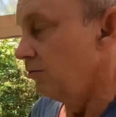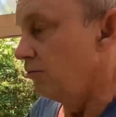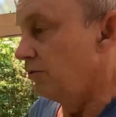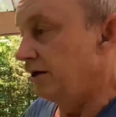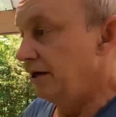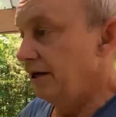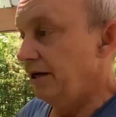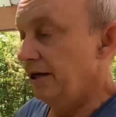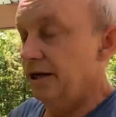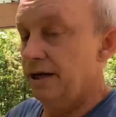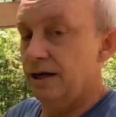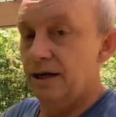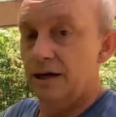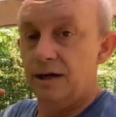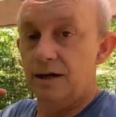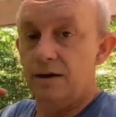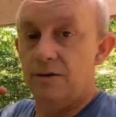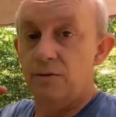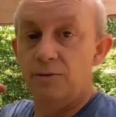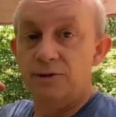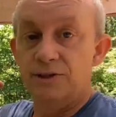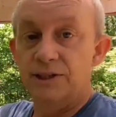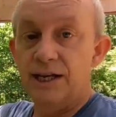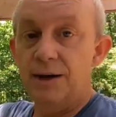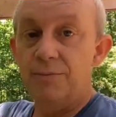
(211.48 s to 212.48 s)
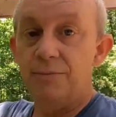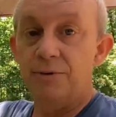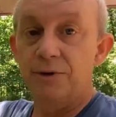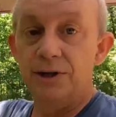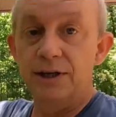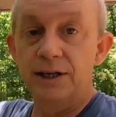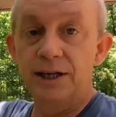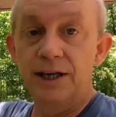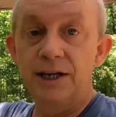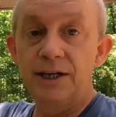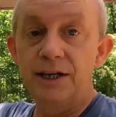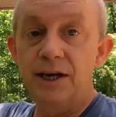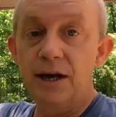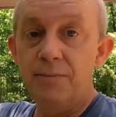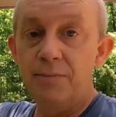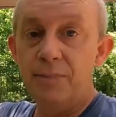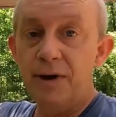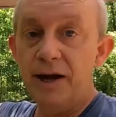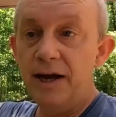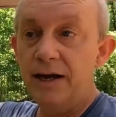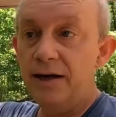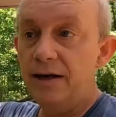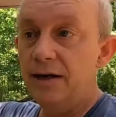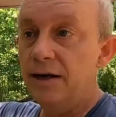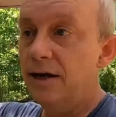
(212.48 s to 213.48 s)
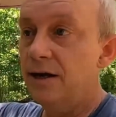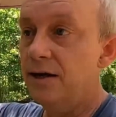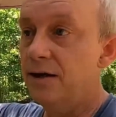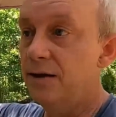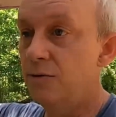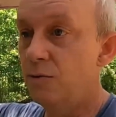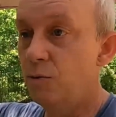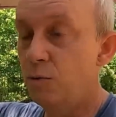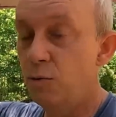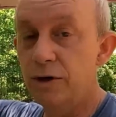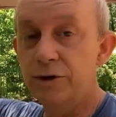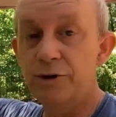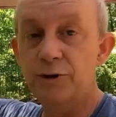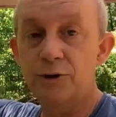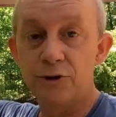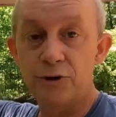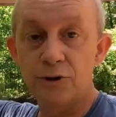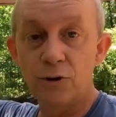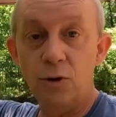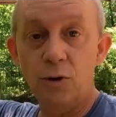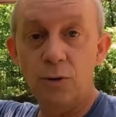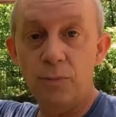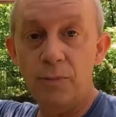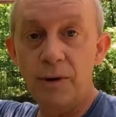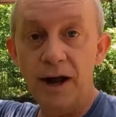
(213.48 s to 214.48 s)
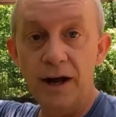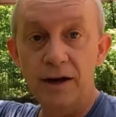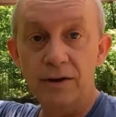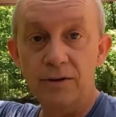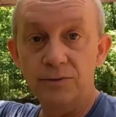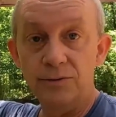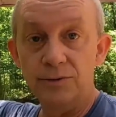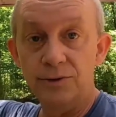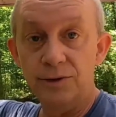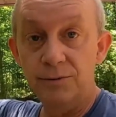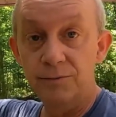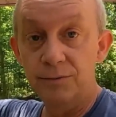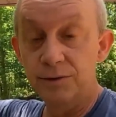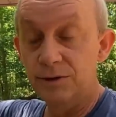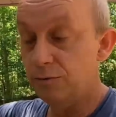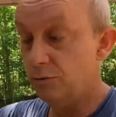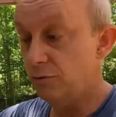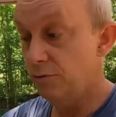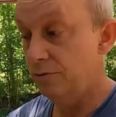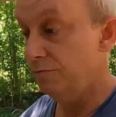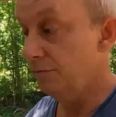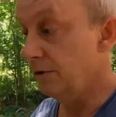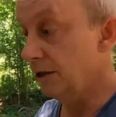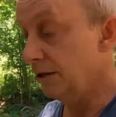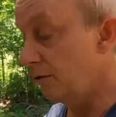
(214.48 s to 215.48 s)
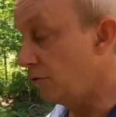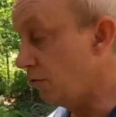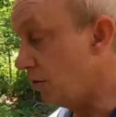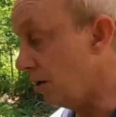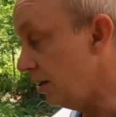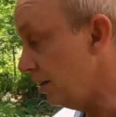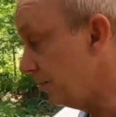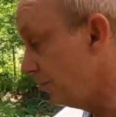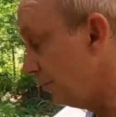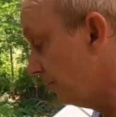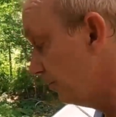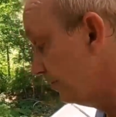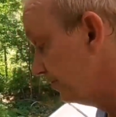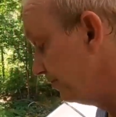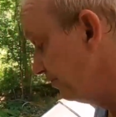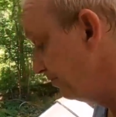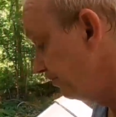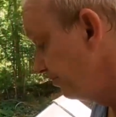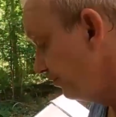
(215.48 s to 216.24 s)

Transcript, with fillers: We uh, was able to incubate with the solar panels. It was incredible.